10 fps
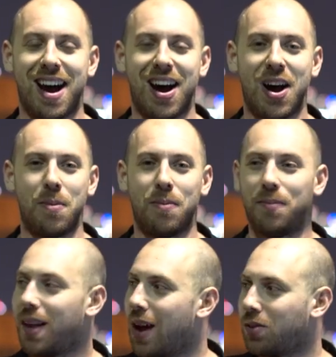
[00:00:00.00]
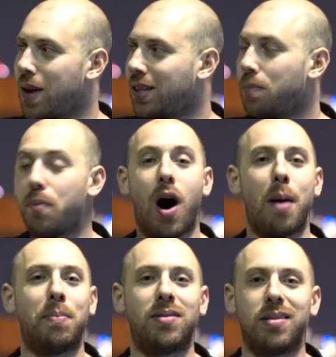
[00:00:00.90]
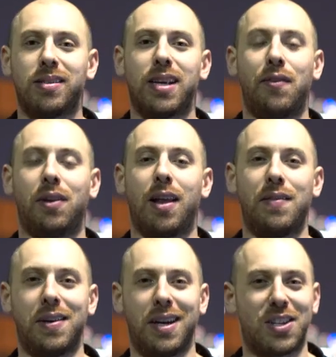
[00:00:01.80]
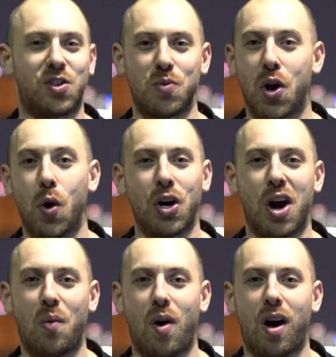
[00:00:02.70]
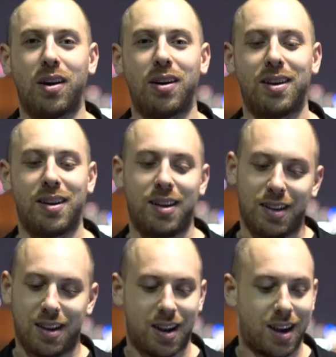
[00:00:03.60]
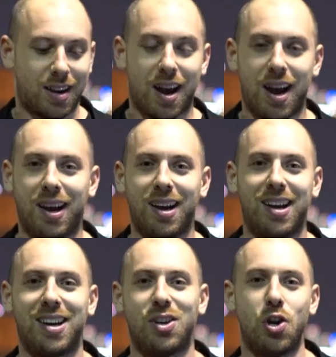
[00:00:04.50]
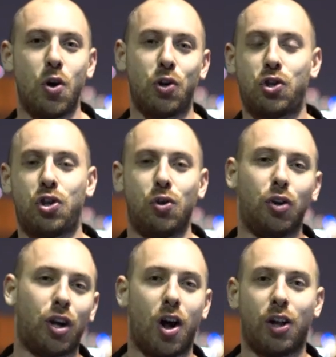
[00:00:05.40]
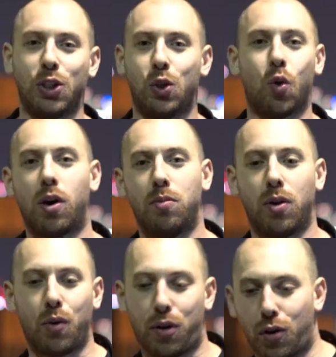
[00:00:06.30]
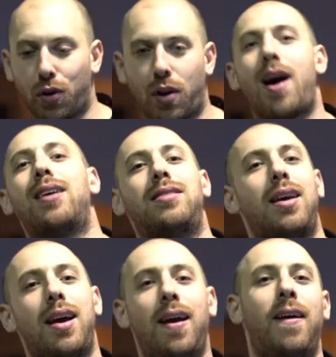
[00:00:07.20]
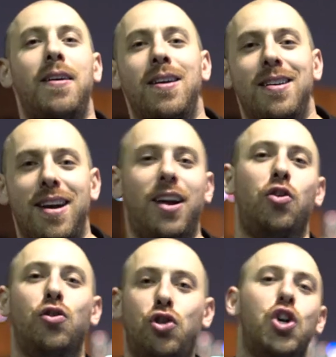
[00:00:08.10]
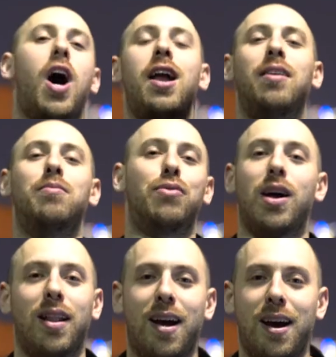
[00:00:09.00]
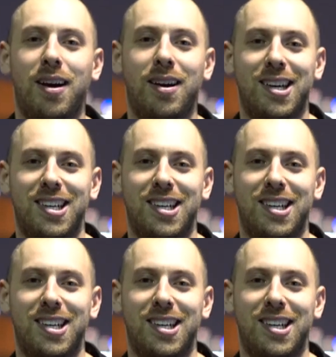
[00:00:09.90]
I was about to pop into the 7-Eleven to get some coconut water, and I noticed you looking all adorable with your latte and your giant umbrella.